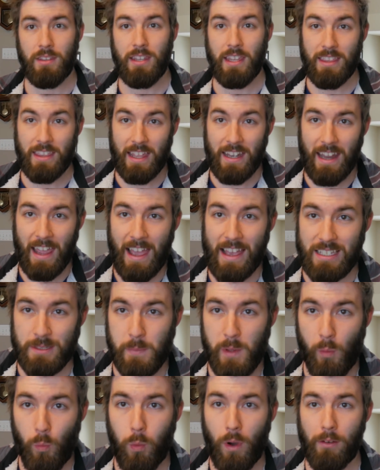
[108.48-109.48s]
They then asked
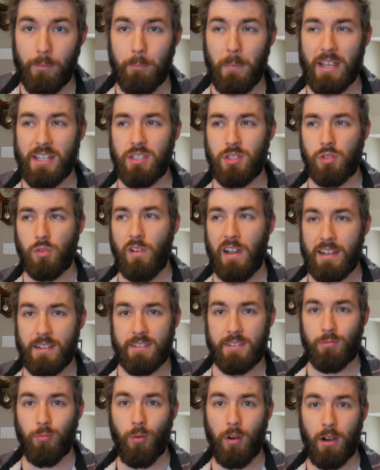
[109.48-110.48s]
me what my
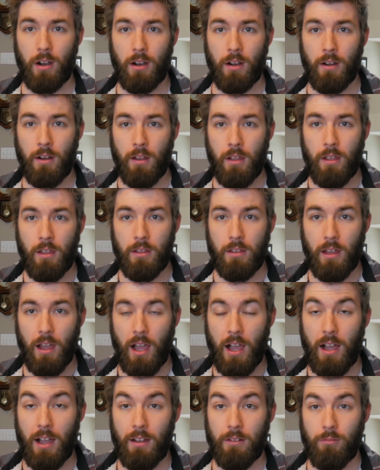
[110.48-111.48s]
strengths were
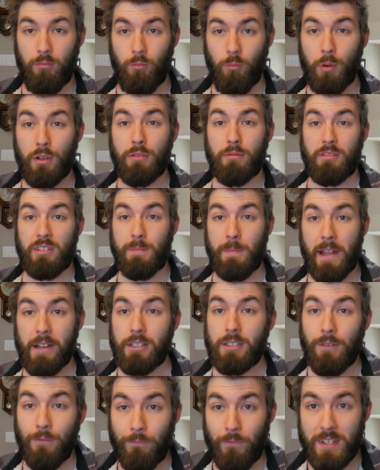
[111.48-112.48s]
with
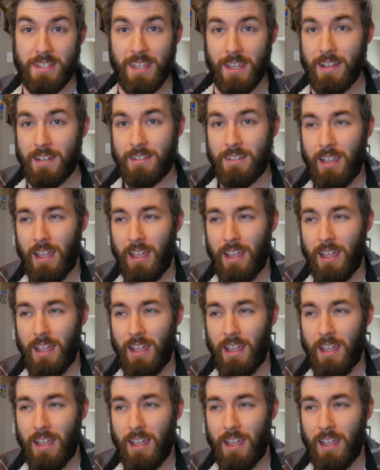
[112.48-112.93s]
respect to physics.